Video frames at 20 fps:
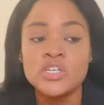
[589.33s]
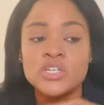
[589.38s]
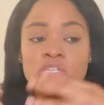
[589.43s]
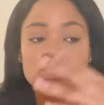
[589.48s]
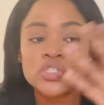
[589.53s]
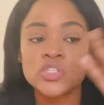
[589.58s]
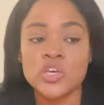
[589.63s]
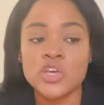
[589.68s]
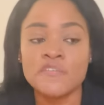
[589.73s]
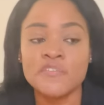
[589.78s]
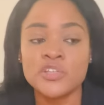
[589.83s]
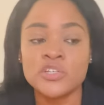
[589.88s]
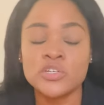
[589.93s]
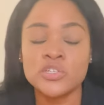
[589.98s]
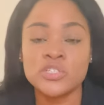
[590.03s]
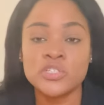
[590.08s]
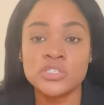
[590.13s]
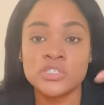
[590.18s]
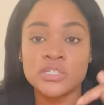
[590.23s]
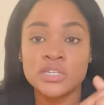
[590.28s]
So if you
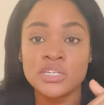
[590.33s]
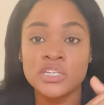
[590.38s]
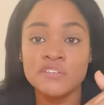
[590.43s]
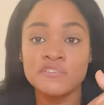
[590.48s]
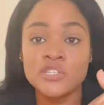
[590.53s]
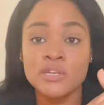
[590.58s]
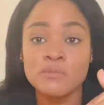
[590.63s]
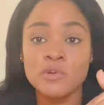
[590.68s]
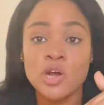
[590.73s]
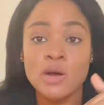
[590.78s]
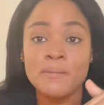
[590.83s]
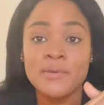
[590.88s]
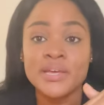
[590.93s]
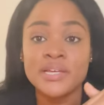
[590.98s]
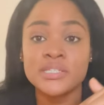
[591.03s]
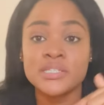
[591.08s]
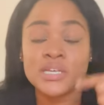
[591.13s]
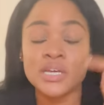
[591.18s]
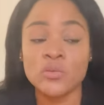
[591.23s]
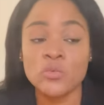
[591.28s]
just leave some
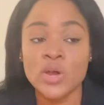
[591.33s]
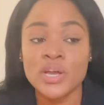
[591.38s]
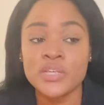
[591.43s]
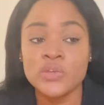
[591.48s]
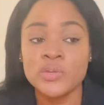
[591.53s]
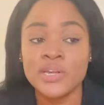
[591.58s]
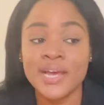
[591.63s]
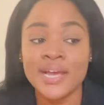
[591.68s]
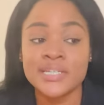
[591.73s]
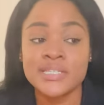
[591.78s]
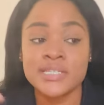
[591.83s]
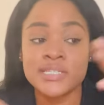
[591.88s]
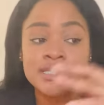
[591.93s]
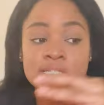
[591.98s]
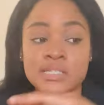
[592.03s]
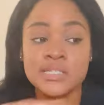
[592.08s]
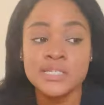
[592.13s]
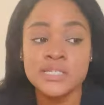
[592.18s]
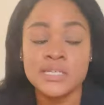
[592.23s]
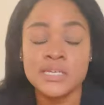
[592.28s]
comments on what you'd like to
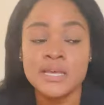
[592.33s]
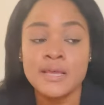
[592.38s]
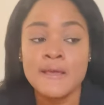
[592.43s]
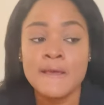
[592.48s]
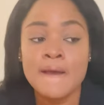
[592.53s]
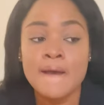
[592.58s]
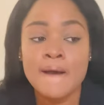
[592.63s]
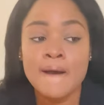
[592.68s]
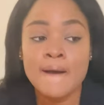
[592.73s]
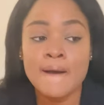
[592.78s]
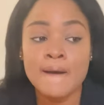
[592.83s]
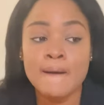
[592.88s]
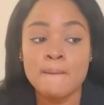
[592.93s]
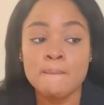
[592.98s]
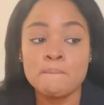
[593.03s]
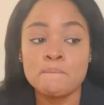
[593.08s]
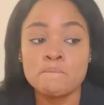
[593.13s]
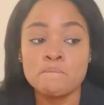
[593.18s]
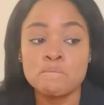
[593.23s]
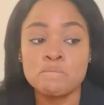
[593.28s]
see
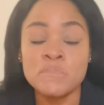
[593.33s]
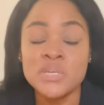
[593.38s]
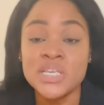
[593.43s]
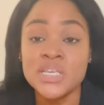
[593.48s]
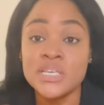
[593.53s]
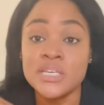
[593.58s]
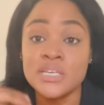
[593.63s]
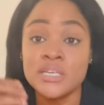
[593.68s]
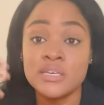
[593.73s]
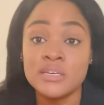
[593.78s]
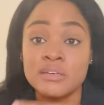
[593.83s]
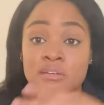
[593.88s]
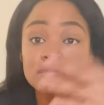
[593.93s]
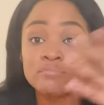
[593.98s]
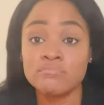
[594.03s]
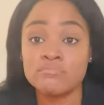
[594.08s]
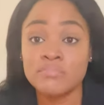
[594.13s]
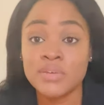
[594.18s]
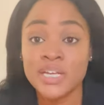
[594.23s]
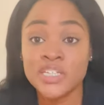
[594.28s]
um, me
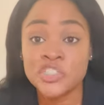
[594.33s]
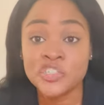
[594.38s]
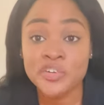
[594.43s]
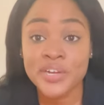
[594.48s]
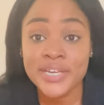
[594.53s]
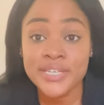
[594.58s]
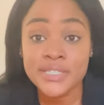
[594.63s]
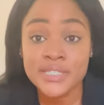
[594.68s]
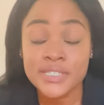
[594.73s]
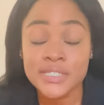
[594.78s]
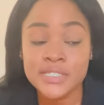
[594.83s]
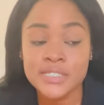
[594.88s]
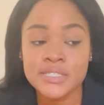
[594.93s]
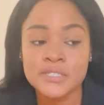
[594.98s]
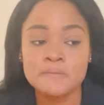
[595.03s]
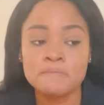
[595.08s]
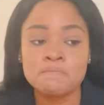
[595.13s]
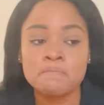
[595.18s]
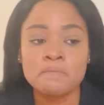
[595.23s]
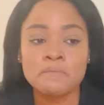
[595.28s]

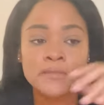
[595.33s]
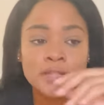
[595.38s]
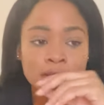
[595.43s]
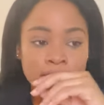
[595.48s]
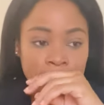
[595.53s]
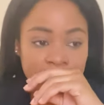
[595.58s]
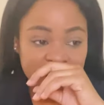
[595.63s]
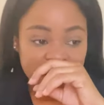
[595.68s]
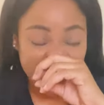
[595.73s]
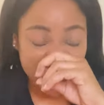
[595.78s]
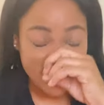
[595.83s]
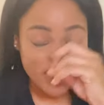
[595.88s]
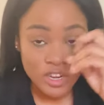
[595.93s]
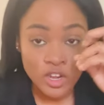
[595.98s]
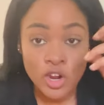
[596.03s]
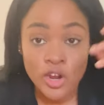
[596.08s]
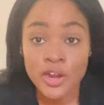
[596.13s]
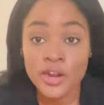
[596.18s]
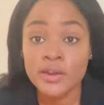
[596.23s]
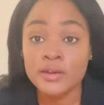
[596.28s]
address, then
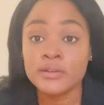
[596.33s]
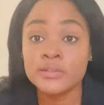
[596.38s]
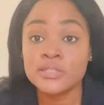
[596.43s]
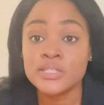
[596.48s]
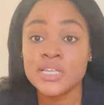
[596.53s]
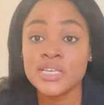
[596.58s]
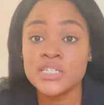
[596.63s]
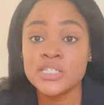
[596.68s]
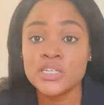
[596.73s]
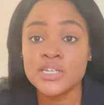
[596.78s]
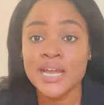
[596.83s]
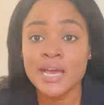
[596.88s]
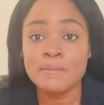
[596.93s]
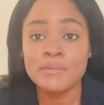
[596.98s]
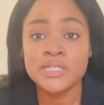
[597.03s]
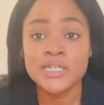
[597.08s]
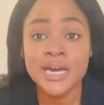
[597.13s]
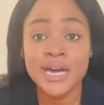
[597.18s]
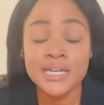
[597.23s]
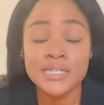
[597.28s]
or things you'd like
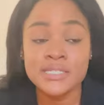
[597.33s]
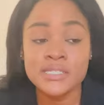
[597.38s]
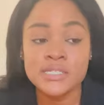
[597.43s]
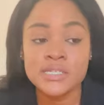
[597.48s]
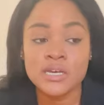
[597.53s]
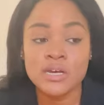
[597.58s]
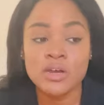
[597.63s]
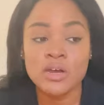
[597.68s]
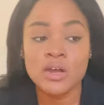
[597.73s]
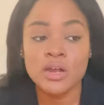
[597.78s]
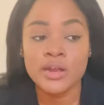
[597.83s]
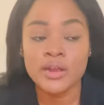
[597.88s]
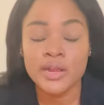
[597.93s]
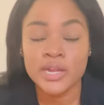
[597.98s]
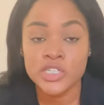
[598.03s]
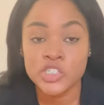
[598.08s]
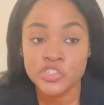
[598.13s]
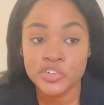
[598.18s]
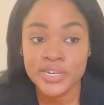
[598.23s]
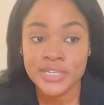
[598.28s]
me to answer or
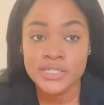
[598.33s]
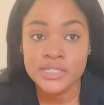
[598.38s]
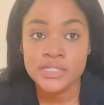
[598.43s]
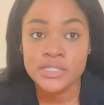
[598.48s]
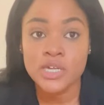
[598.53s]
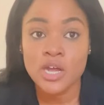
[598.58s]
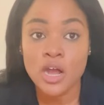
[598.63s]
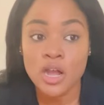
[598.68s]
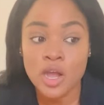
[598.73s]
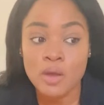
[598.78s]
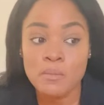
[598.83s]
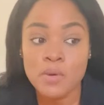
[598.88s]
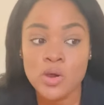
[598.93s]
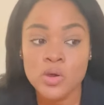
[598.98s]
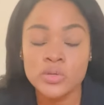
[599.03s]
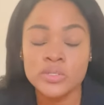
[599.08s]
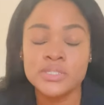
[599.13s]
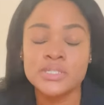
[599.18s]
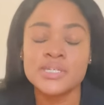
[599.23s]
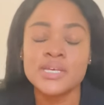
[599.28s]
address, talk
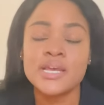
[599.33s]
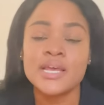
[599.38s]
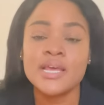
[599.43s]
about,